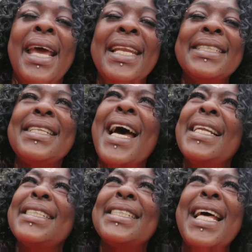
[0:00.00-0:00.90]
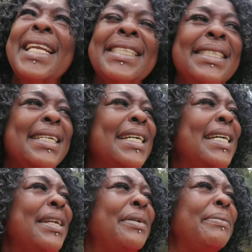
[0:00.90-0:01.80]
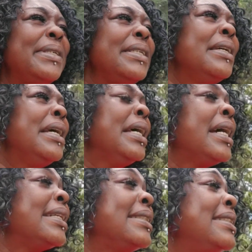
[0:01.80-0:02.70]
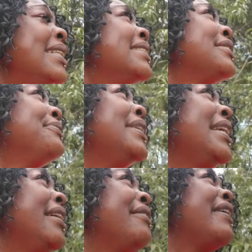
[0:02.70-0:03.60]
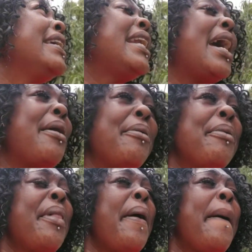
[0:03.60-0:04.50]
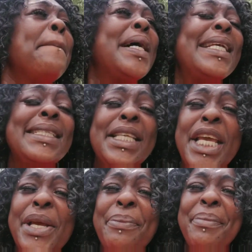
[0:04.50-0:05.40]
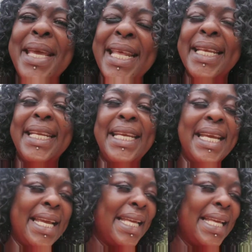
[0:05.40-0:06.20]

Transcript: And it's not just like the sun on me because the sun just went in right now. But it's the humidity.